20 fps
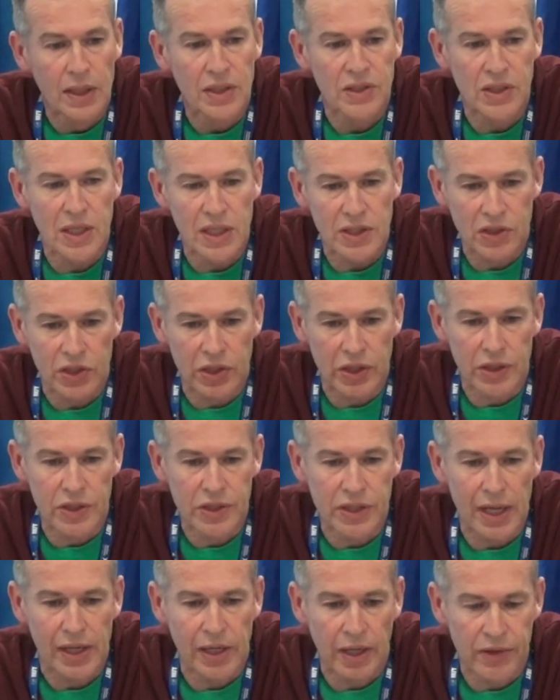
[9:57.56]

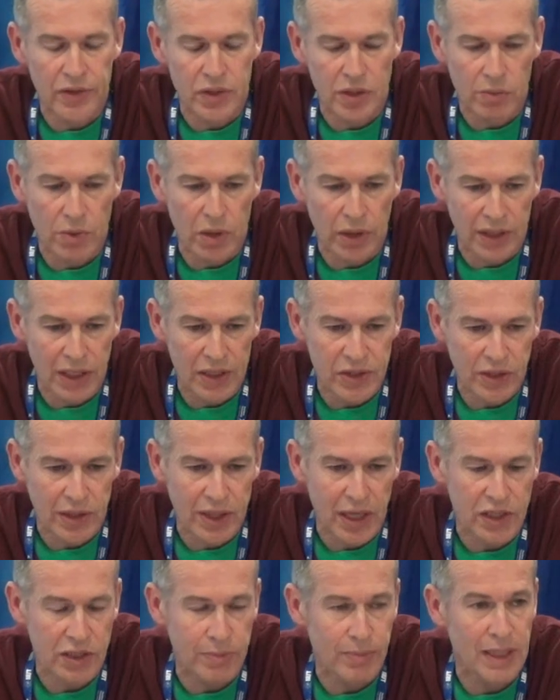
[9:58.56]
teachers and others who work in
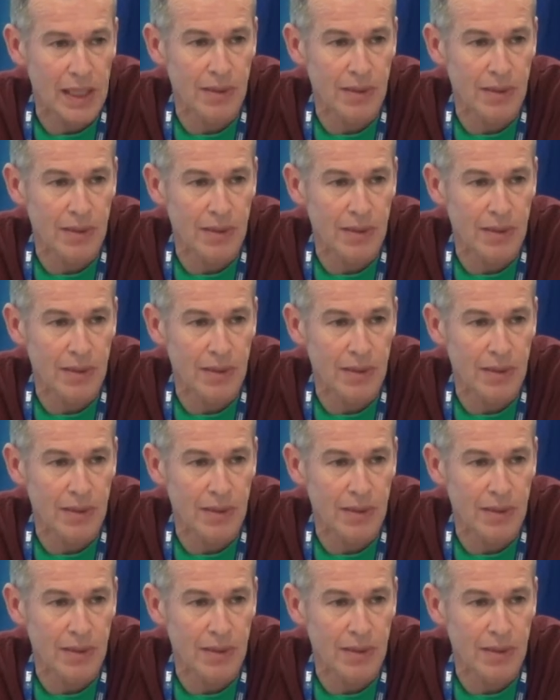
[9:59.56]
education being